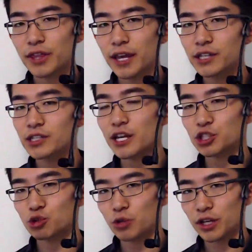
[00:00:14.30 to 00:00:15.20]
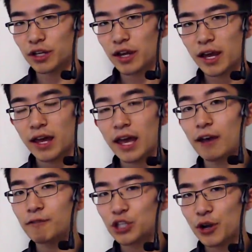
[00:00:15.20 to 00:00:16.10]
takes that string
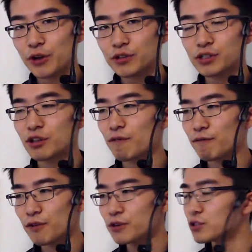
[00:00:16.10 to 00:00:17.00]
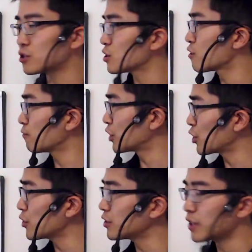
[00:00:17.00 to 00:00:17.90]
and returns the first
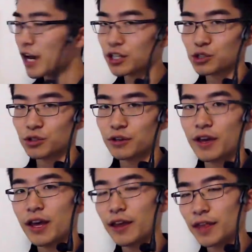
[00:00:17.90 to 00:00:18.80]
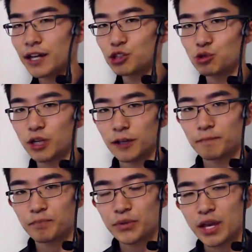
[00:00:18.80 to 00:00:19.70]
recurring character in that string.
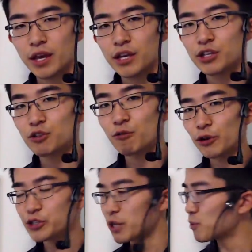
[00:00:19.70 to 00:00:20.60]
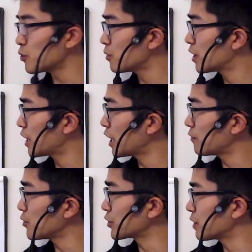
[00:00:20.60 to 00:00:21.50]
So example, if
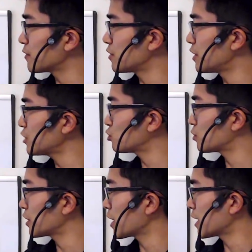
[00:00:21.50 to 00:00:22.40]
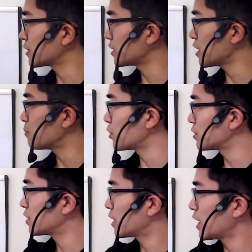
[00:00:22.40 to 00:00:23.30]
you're given this string as the
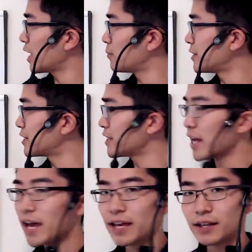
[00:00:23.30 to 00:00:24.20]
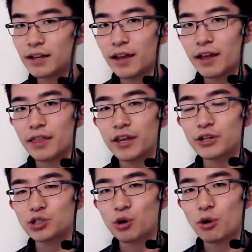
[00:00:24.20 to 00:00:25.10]
input, abca,
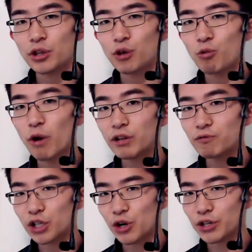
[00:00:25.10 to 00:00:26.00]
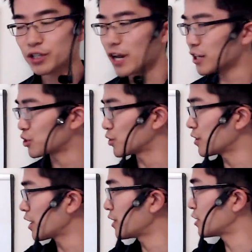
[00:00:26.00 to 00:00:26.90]
there's only one recurring character
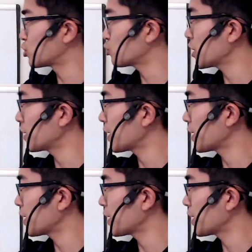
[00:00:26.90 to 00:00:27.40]
in the string